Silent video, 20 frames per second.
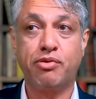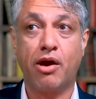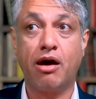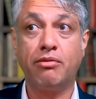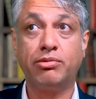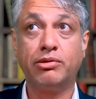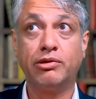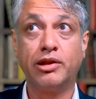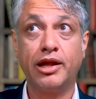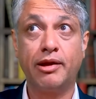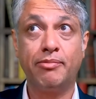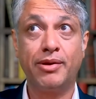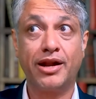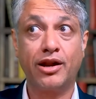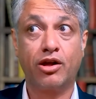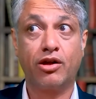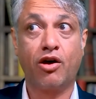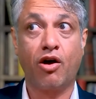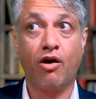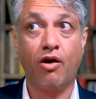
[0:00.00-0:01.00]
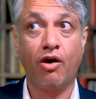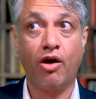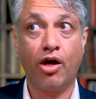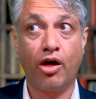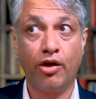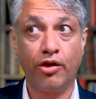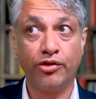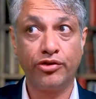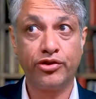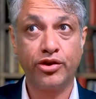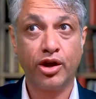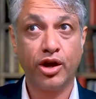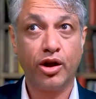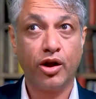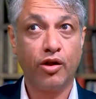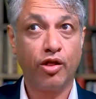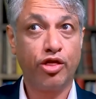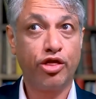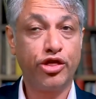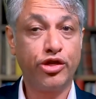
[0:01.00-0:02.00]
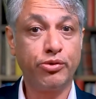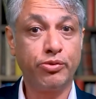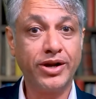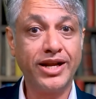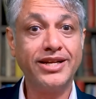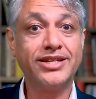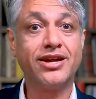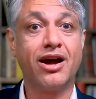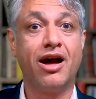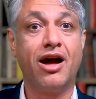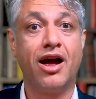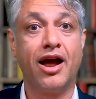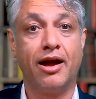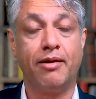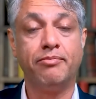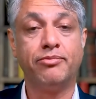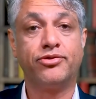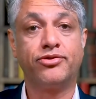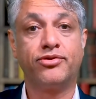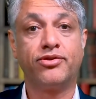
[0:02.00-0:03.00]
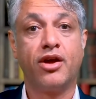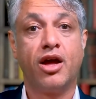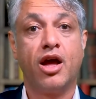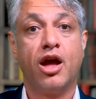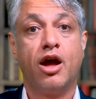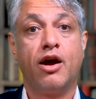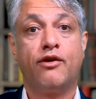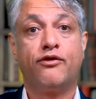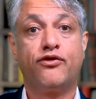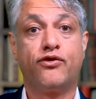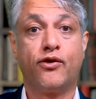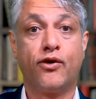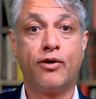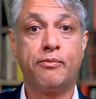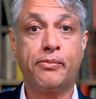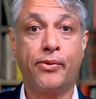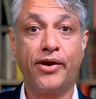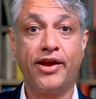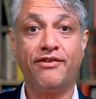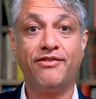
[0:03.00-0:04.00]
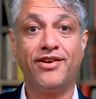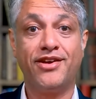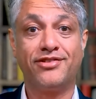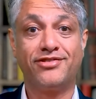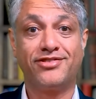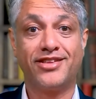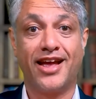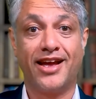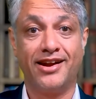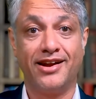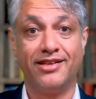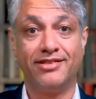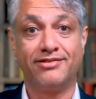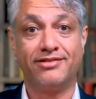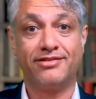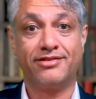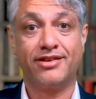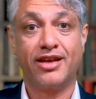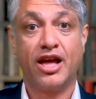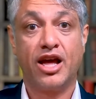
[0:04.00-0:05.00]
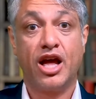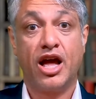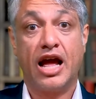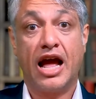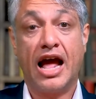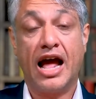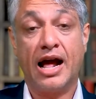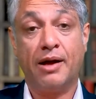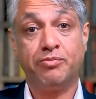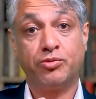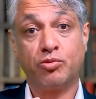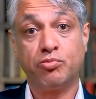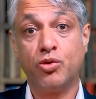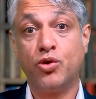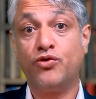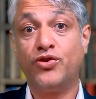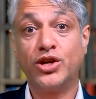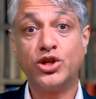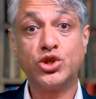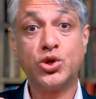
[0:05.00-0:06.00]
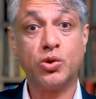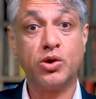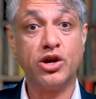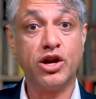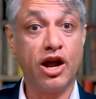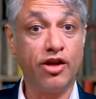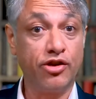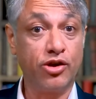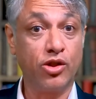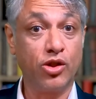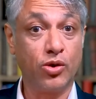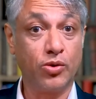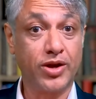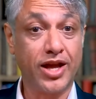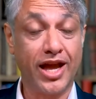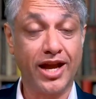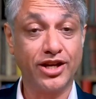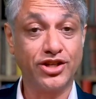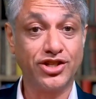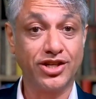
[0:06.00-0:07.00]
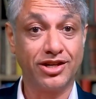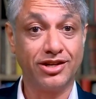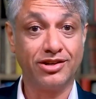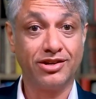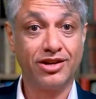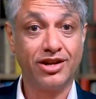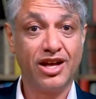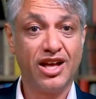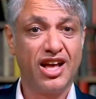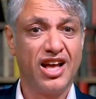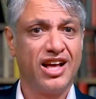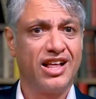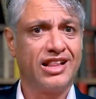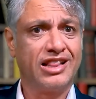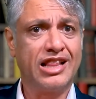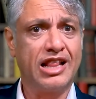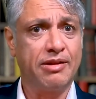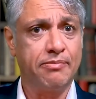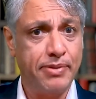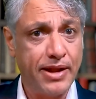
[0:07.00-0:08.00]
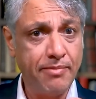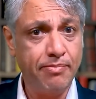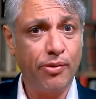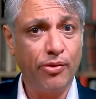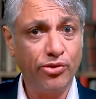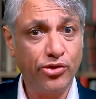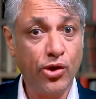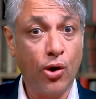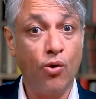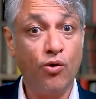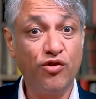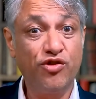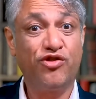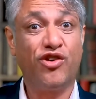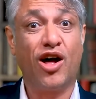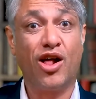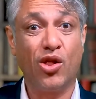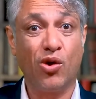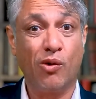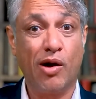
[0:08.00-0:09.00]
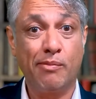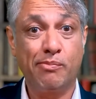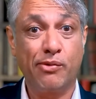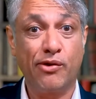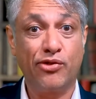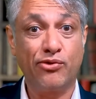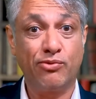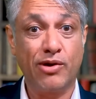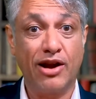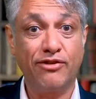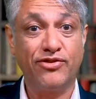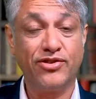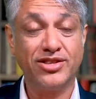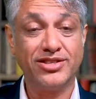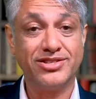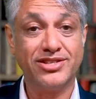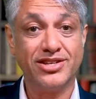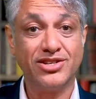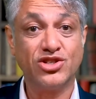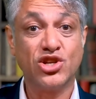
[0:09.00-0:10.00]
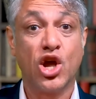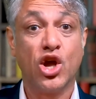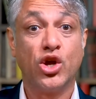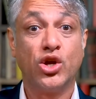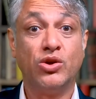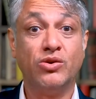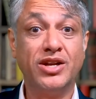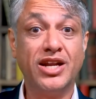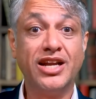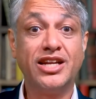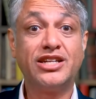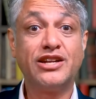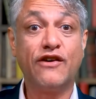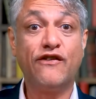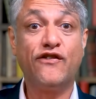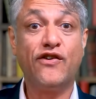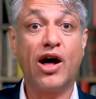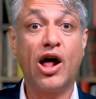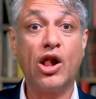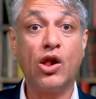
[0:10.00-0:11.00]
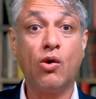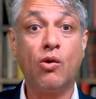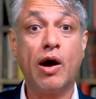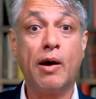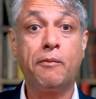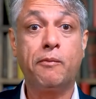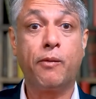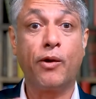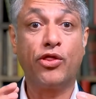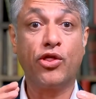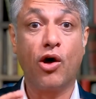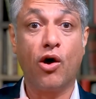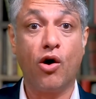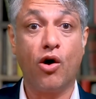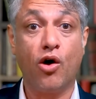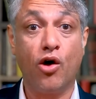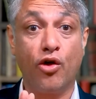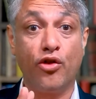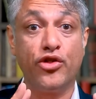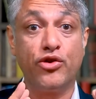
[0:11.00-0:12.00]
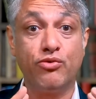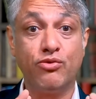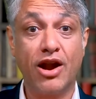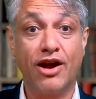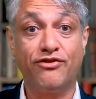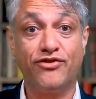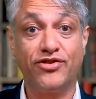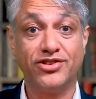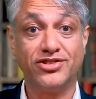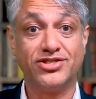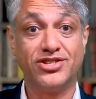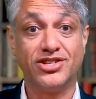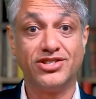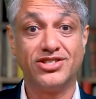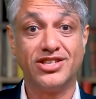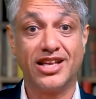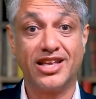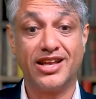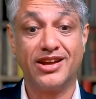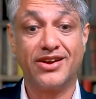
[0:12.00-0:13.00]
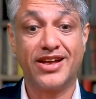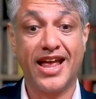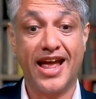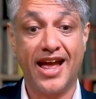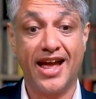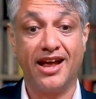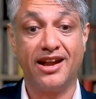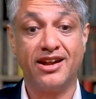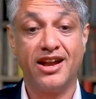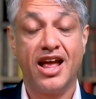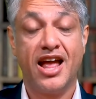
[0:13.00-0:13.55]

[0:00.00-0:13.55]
probably been called 3 times for previous tenants moving to another location. People don't follow up with references. You need to follow up with all the references that you can.